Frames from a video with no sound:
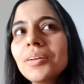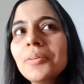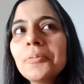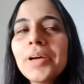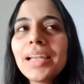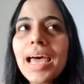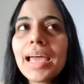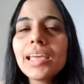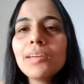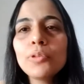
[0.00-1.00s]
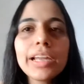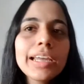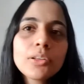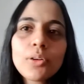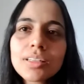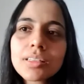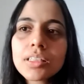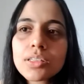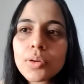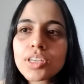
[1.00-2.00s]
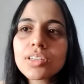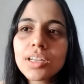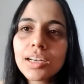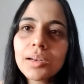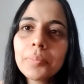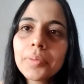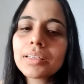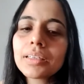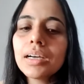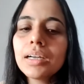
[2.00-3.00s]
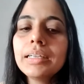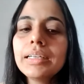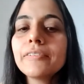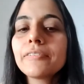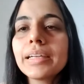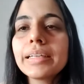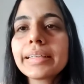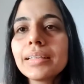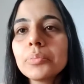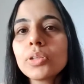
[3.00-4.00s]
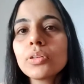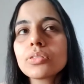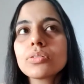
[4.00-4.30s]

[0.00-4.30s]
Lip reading: well, I would like to answer this question a little bit differently because